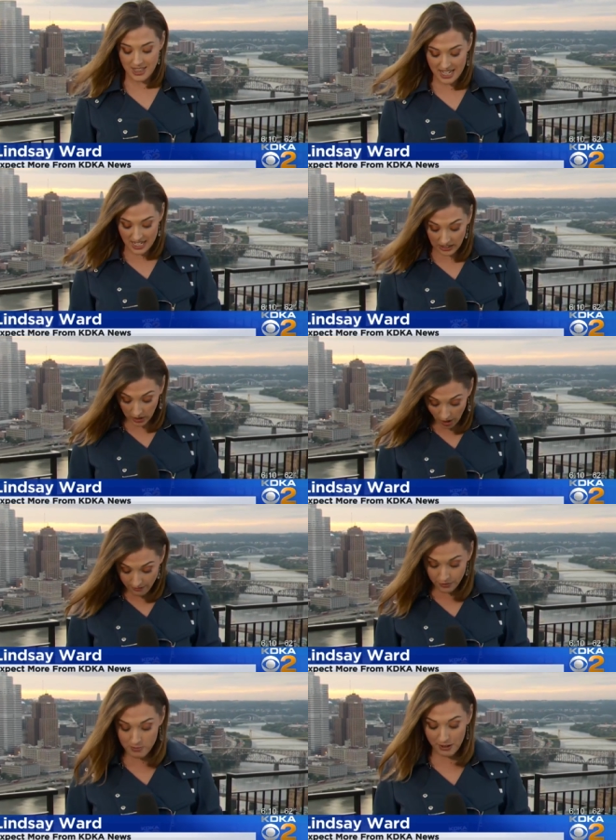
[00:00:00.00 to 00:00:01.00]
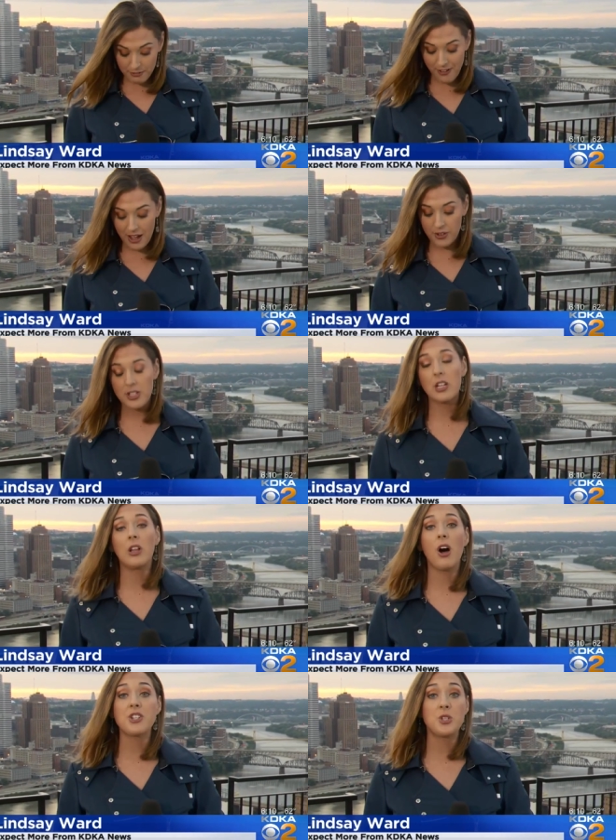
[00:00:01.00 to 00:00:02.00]
The law firm that filed the
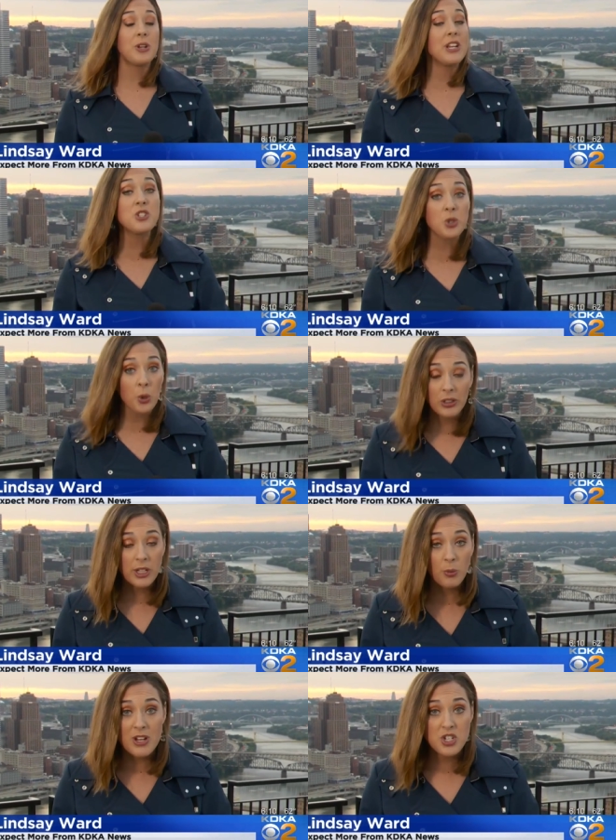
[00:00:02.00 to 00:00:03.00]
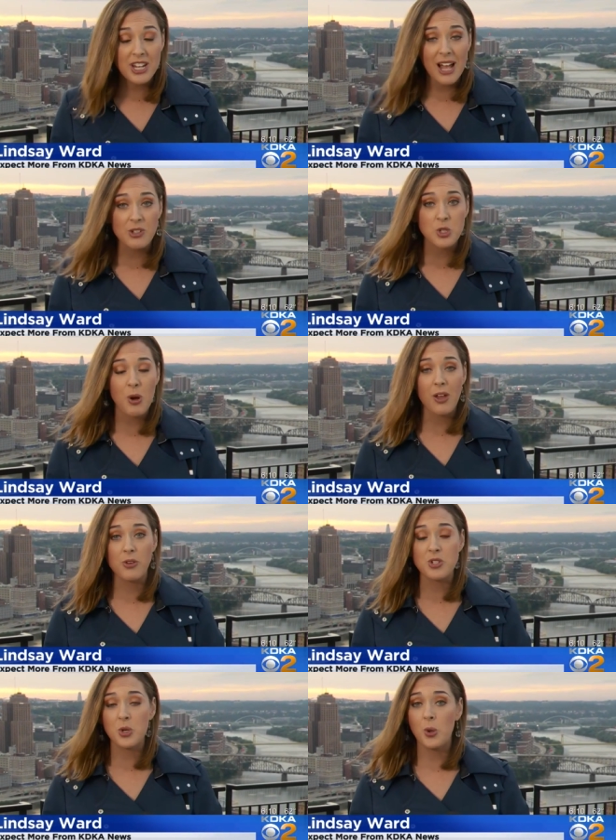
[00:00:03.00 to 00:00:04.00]
lawsuit is currently reaching out to
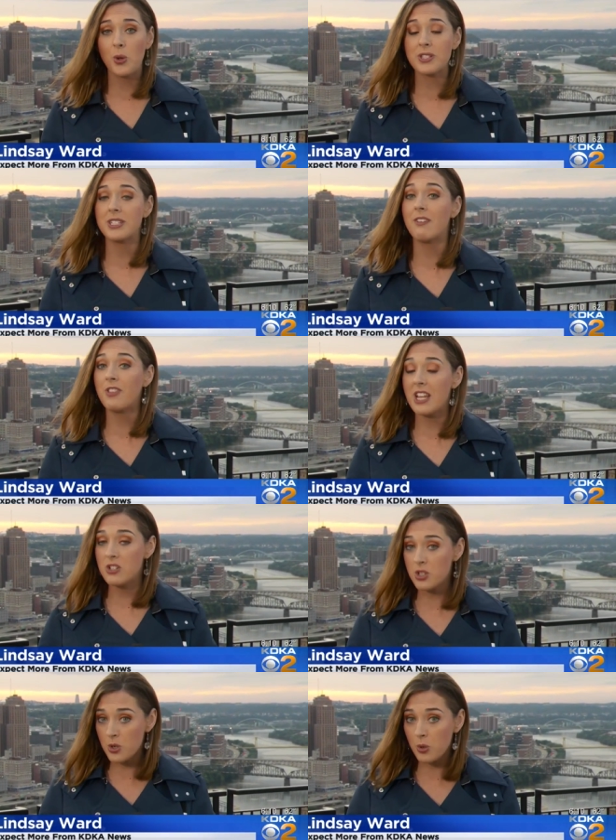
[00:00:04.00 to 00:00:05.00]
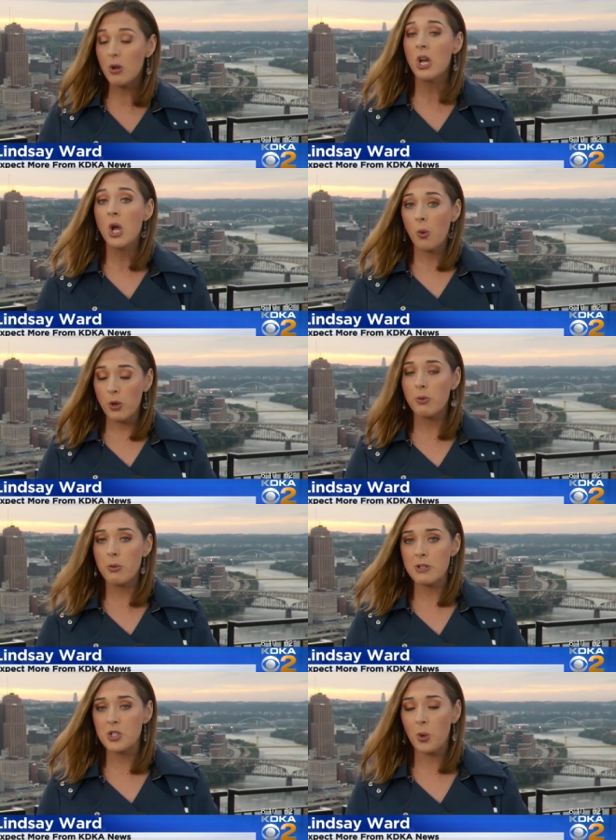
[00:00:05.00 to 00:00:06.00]
other schools, and if they do, we
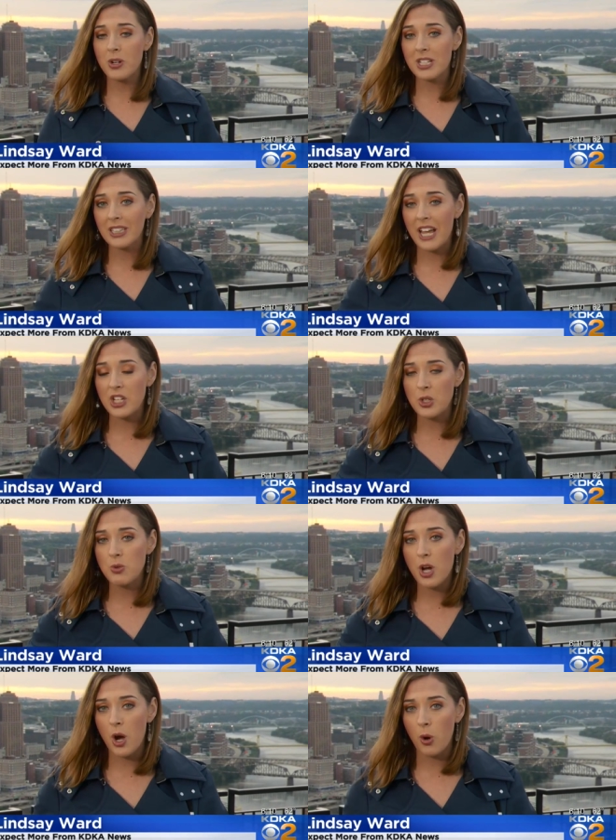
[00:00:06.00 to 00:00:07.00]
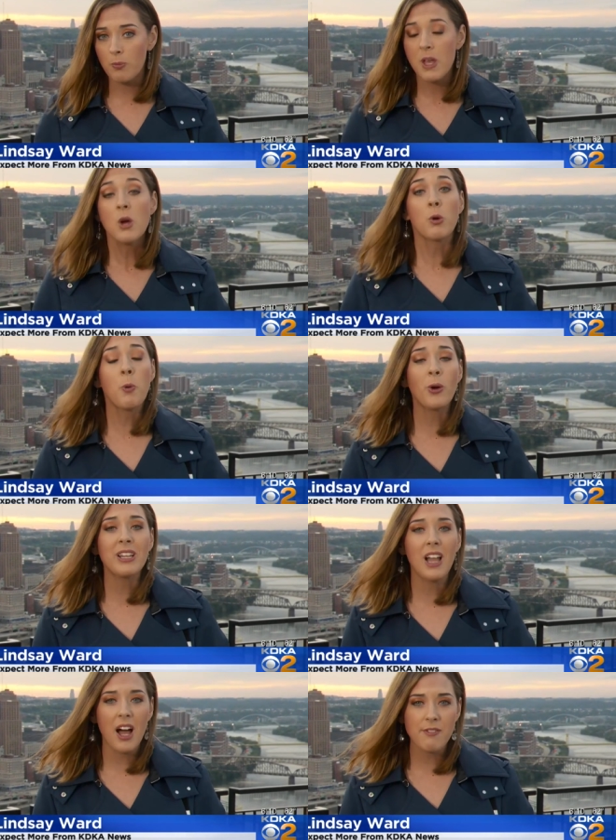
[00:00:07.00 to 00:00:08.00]
will be sure to let you know.
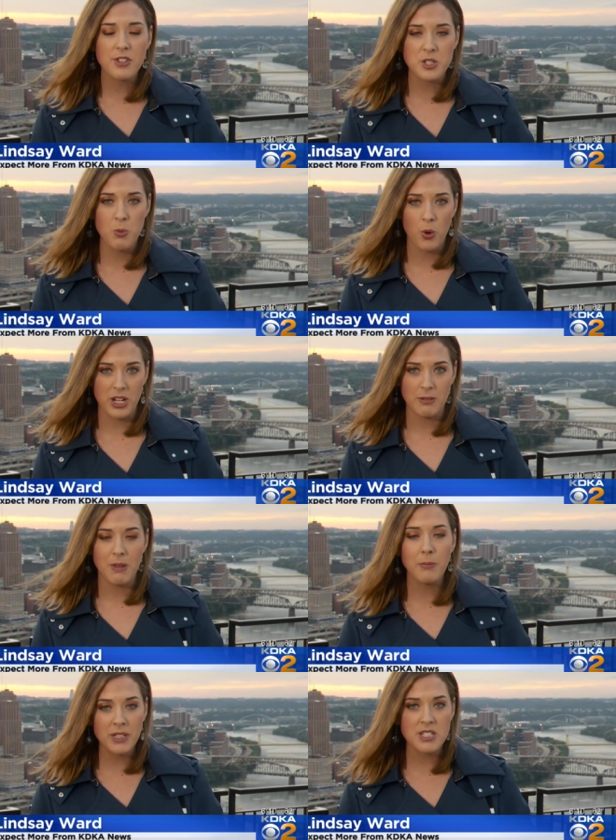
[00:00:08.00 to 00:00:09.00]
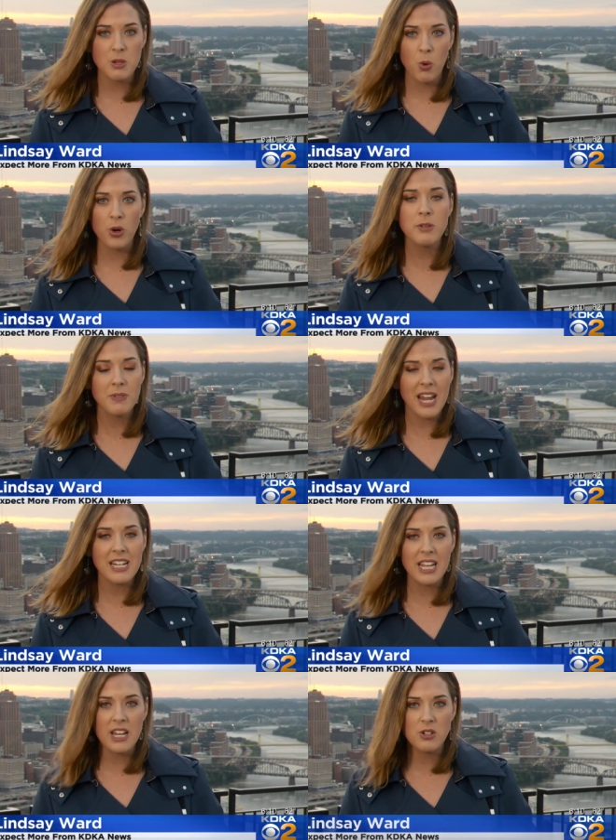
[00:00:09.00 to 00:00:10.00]
Reporting live this morning, I'm Lindsay Ward,
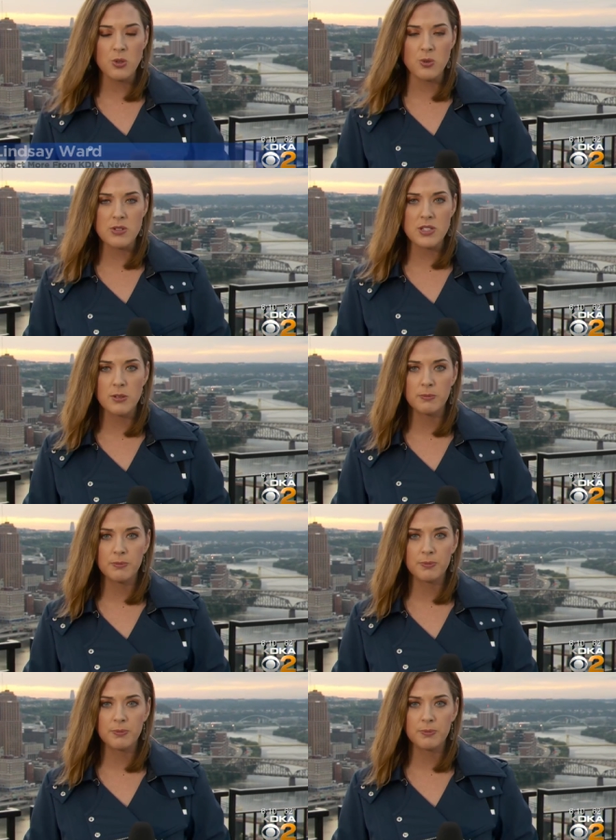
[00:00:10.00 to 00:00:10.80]
KDKA News.